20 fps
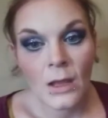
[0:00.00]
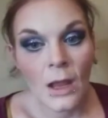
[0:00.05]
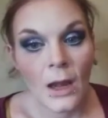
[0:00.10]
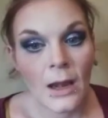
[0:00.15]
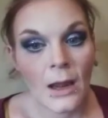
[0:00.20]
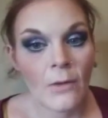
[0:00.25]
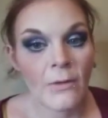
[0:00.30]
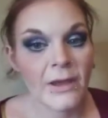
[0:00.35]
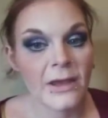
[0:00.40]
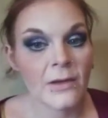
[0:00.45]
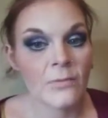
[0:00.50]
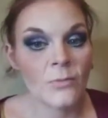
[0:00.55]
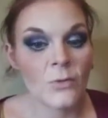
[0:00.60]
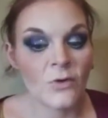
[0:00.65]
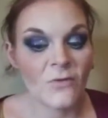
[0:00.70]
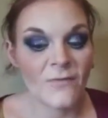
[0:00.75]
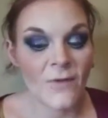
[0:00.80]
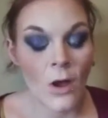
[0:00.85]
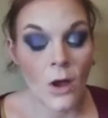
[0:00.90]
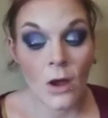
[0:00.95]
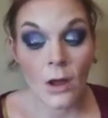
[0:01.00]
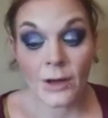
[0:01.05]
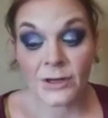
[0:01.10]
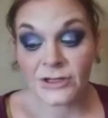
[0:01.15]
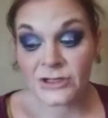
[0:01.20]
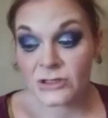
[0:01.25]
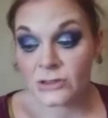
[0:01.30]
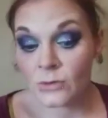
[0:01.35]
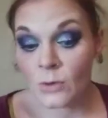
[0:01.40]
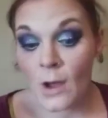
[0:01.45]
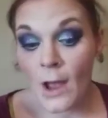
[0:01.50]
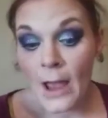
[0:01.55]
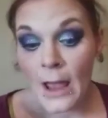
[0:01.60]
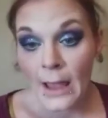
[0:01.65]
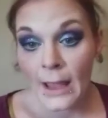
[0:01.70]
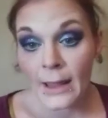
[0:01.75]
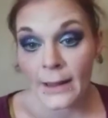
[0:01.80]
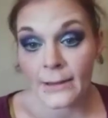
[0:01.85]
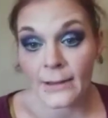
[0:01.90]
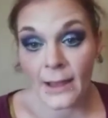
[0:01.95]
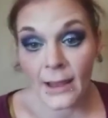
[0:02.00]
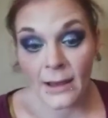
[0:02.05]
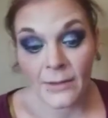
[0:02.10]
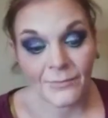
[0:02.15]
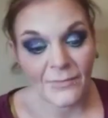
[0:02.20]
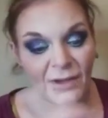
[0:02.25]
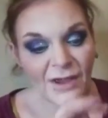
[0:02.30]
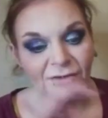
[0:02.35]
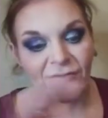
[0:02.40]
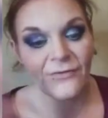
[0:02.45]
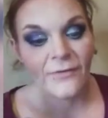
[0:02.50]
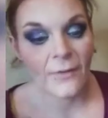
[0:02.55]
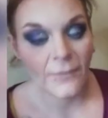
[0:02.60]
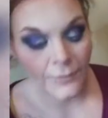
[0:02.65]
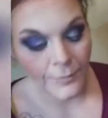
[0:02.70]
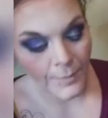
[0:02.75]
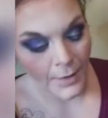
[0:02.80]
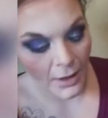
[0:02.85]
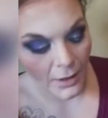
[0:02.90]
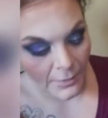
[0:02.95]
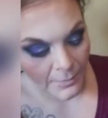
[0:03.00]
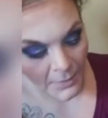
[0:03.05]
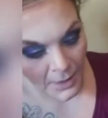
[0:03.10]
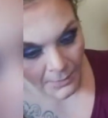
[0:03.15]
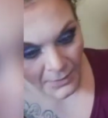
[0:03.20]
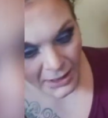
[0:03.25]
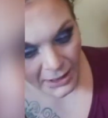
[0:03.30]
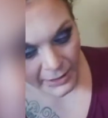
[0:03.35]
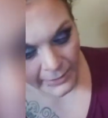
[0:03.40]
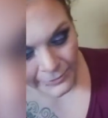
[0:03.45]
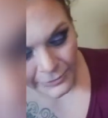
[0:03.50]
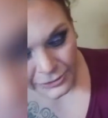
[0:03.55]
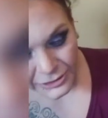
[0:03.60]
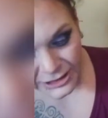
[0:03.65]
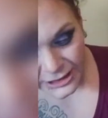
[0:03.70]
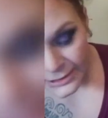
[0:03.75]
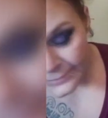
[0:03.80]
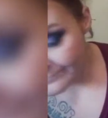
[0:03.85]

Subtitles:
Now we can move on to highlight, my favorite part of my makeup routine.